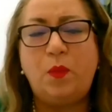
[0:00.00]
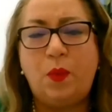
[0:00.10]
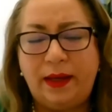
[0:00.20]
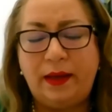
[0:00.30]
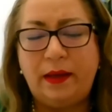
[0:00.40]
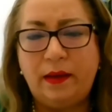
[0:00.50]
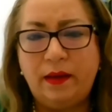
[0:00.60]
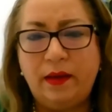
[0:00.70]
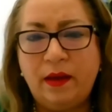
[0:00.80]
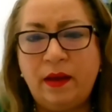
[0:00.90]
week,
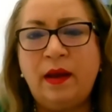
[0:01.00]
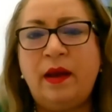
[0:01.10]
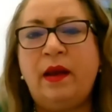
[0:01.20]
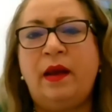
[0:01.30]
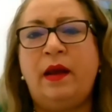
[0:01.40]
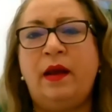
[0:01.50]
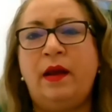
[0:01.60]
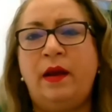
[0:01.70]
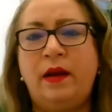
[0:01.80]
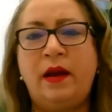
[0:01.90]

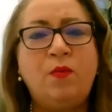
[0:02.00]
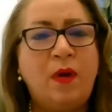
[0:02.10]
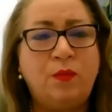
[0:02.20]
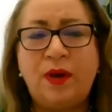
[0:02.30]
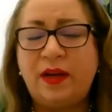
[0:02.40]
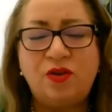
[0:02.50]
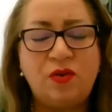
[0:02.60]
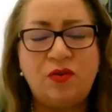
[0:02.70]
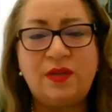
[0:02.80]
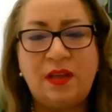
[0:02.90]
and in 1 week you
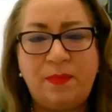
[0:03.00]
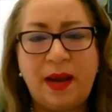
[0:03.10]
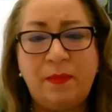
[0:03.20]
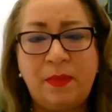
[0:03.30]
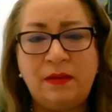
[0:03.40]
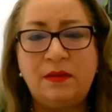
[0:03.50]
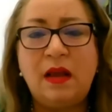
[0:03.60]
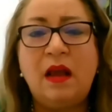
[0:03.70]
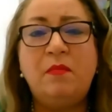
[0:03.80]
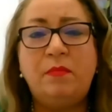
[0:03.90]
don't see the payment,
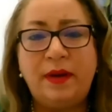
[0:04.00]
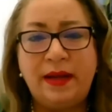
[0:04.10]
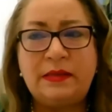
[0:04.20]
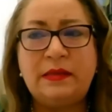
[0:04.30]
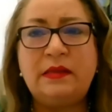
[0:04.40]
please